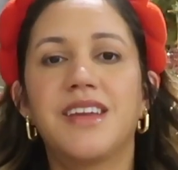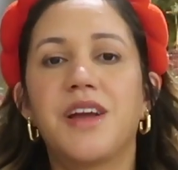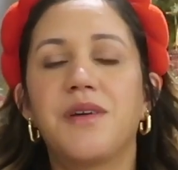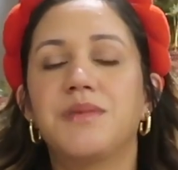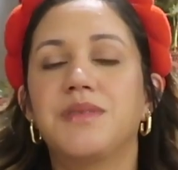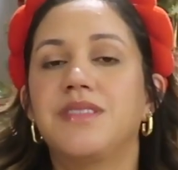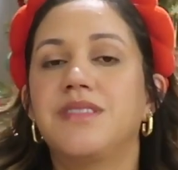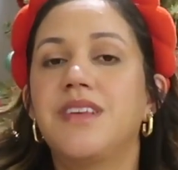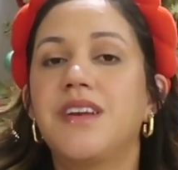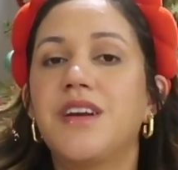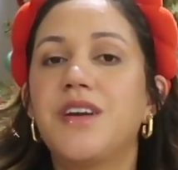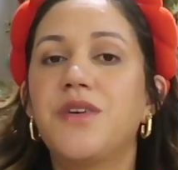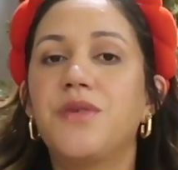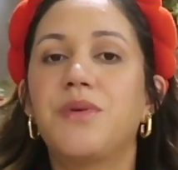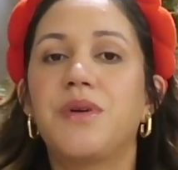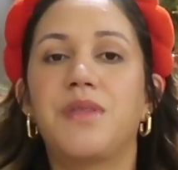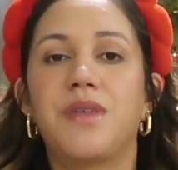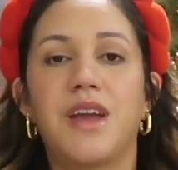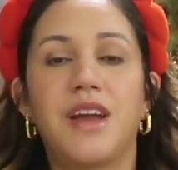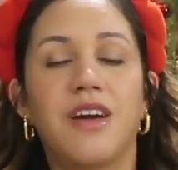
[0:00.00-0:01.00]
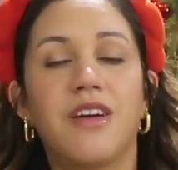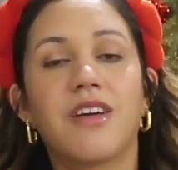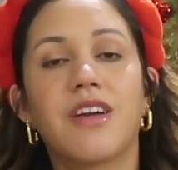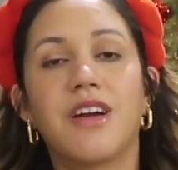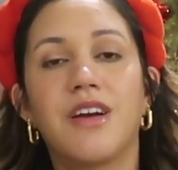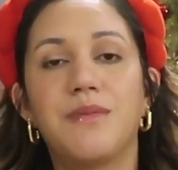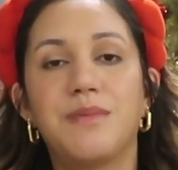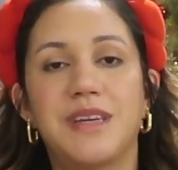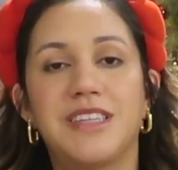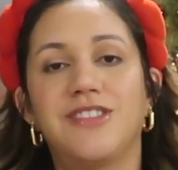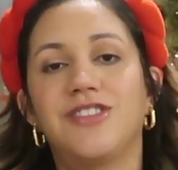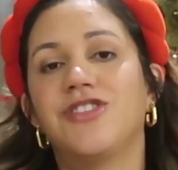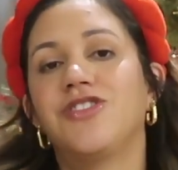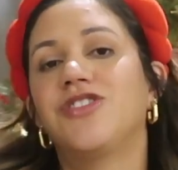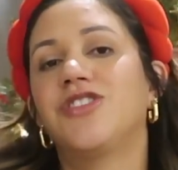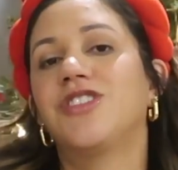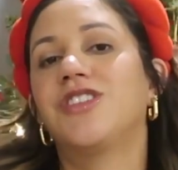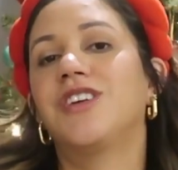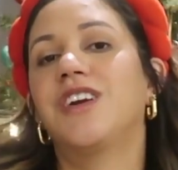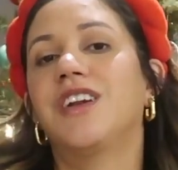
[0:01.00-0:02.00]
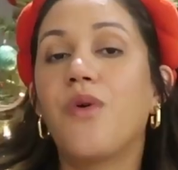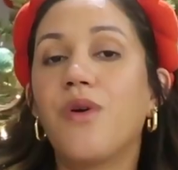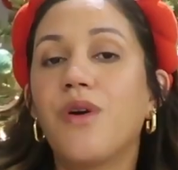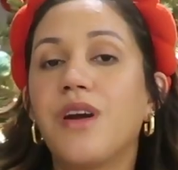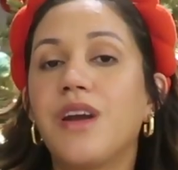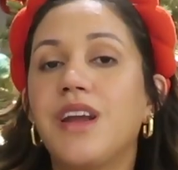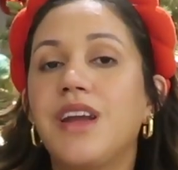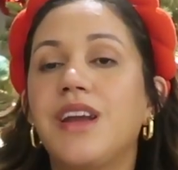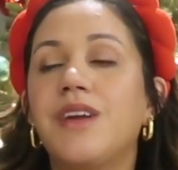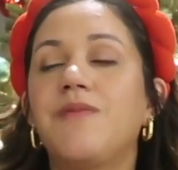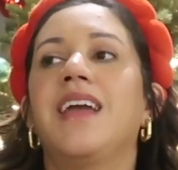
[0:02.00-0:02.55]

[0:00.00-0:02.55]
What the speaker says: I was there with Erica, my sister, Tori,